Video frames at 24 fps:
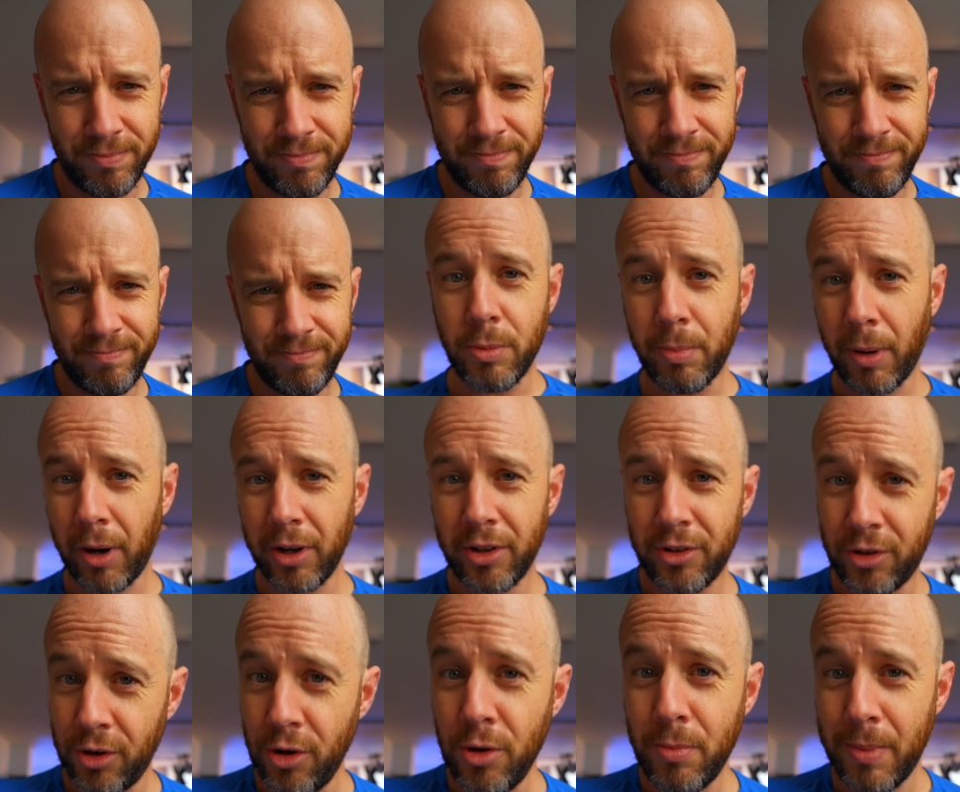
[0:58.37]
You could buy
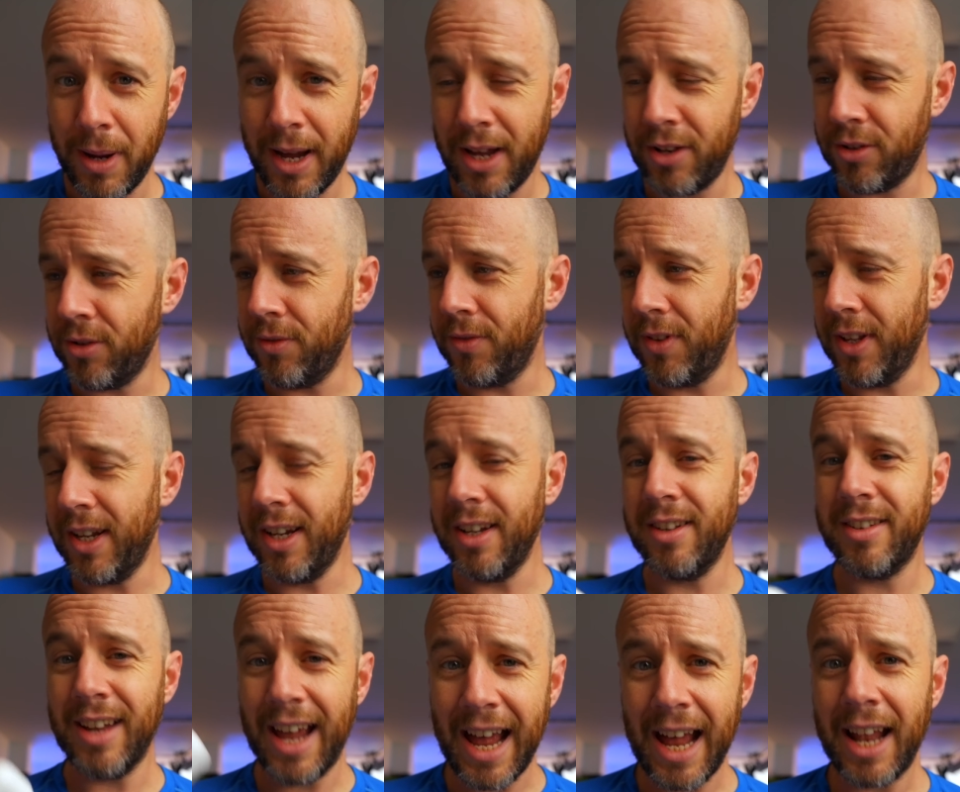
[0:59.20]
two pairs of
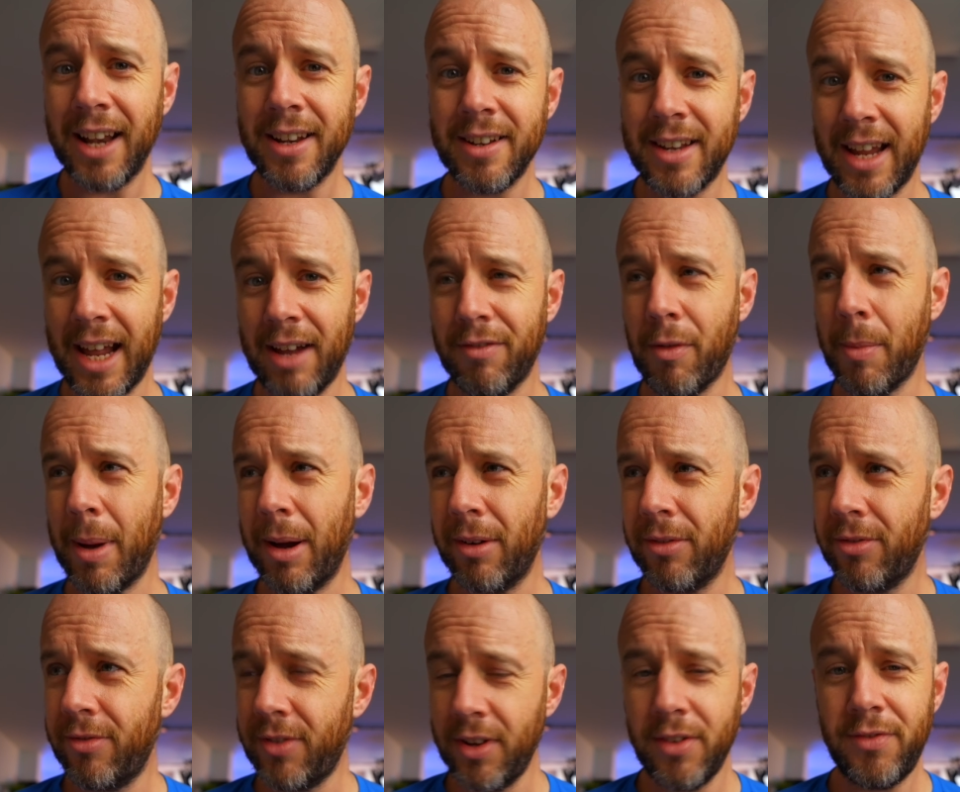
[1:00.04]
these and have about
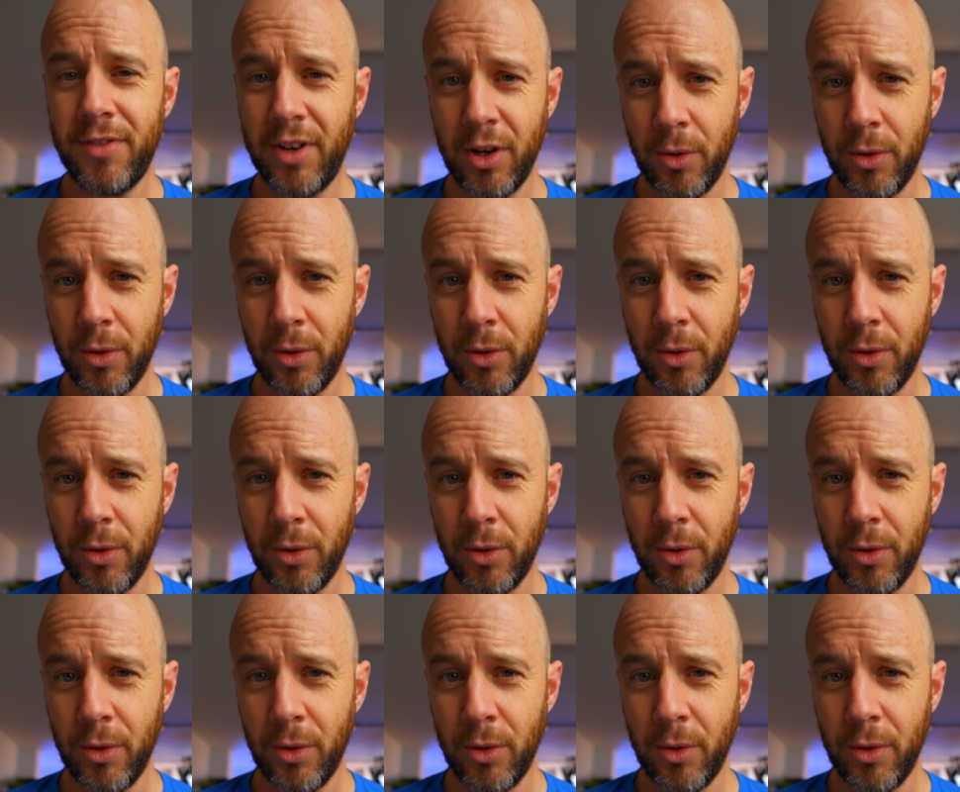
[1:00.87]
50